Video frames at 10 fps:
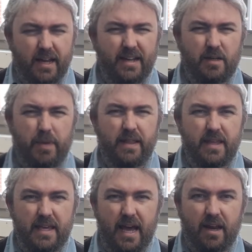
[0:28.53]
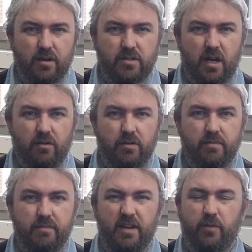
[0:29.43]
little bit in the yellow zone
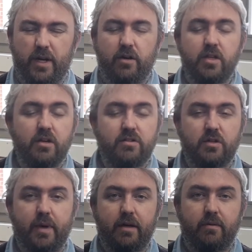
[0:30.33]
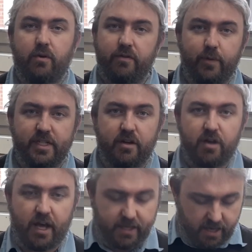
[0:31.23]
if we're not used to it or if we don't
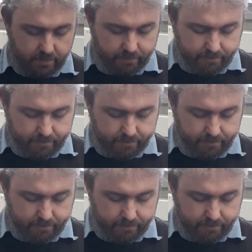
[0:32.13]
like it.